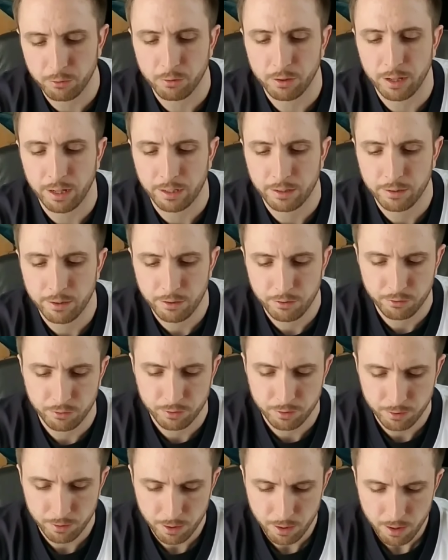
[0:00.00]
and do it like
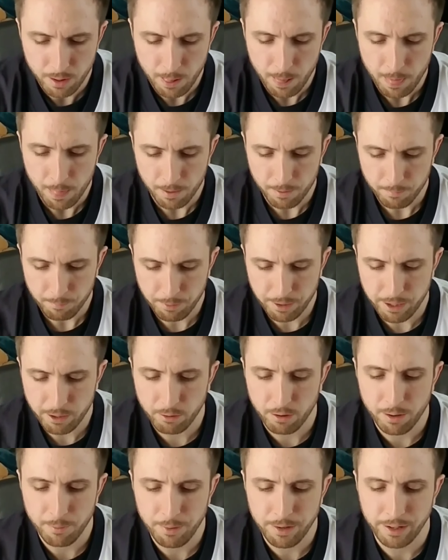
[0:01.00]
this. But you
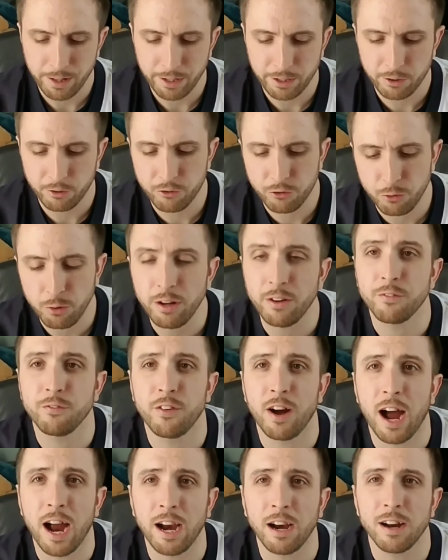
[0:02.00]
know what I mean? Like you're shooting
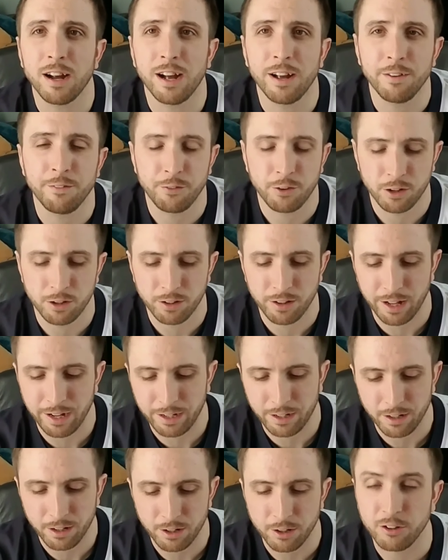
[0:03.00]
fire out of your
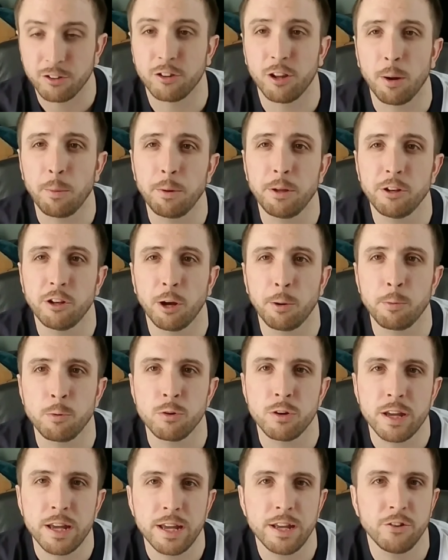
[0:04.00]
like
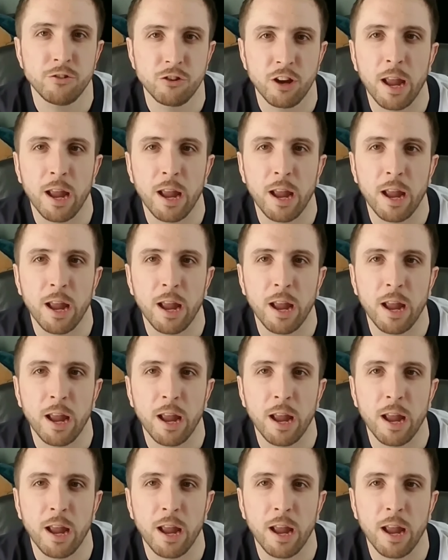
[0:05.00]
WWE